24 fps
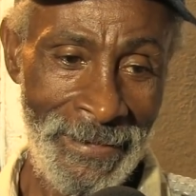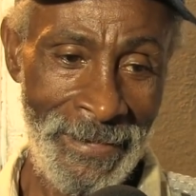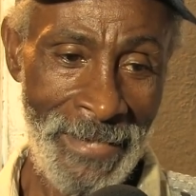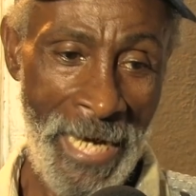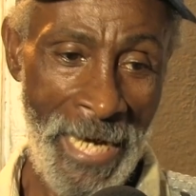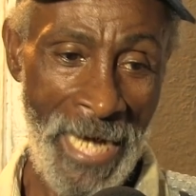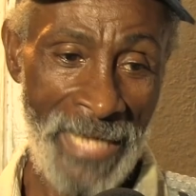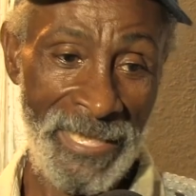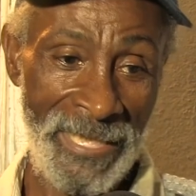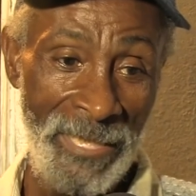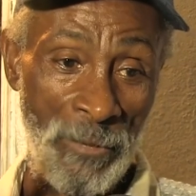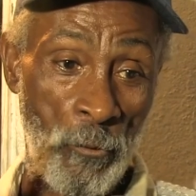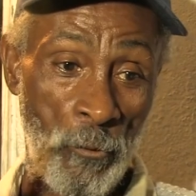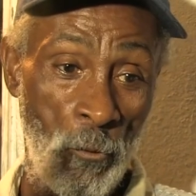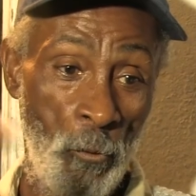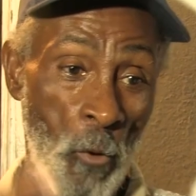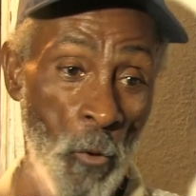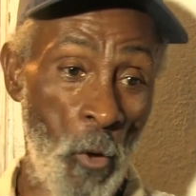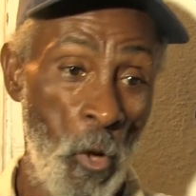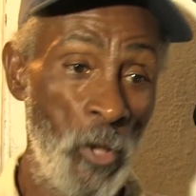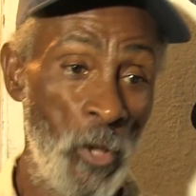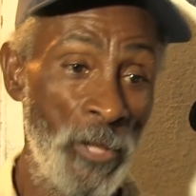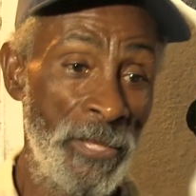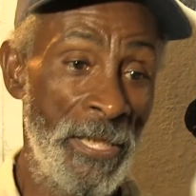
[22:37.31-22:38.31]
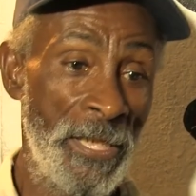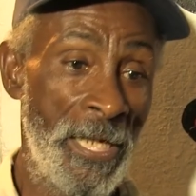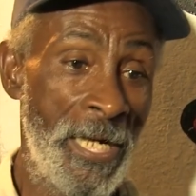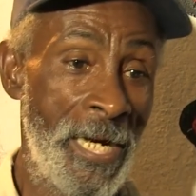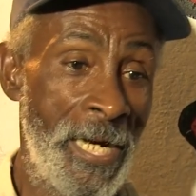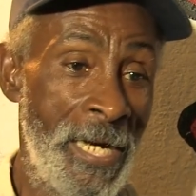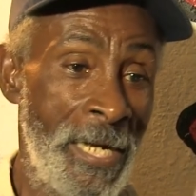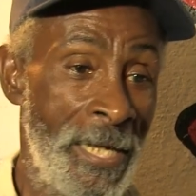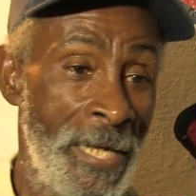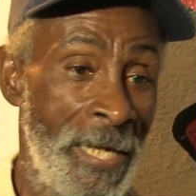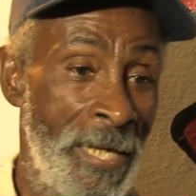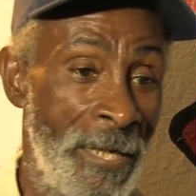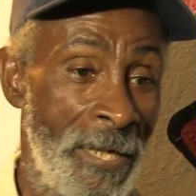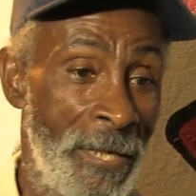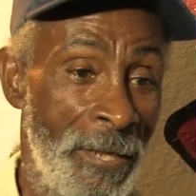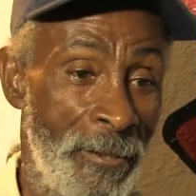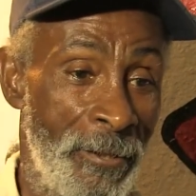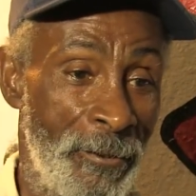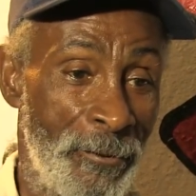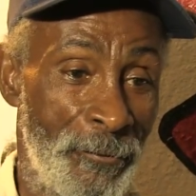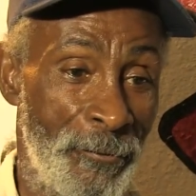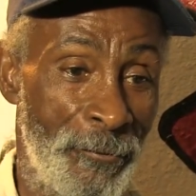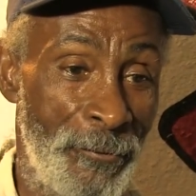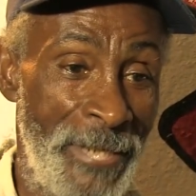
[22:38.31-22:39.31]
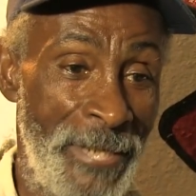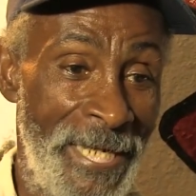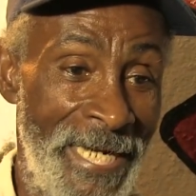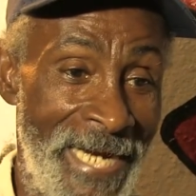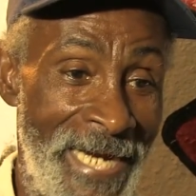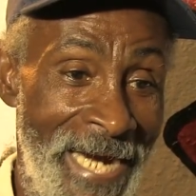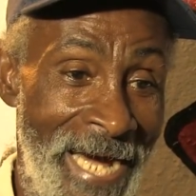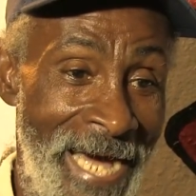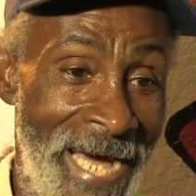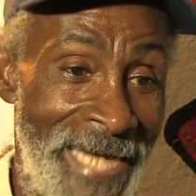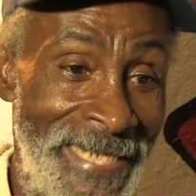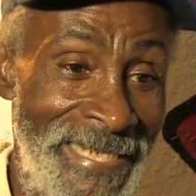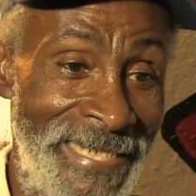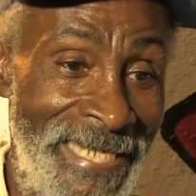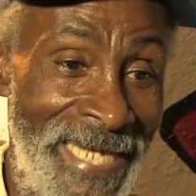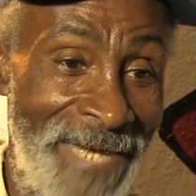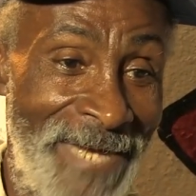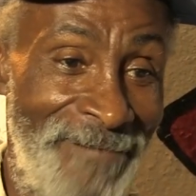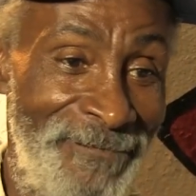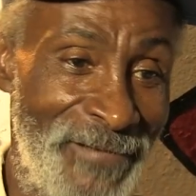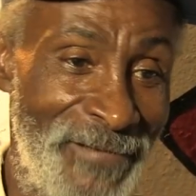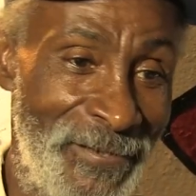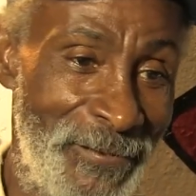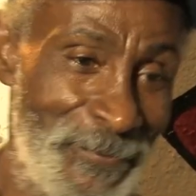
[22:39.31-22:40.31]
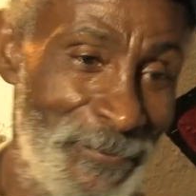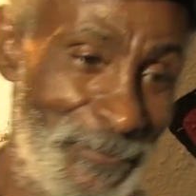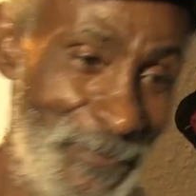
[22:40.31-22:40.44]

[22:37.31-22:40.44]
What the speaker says: and the good Ray and Nevio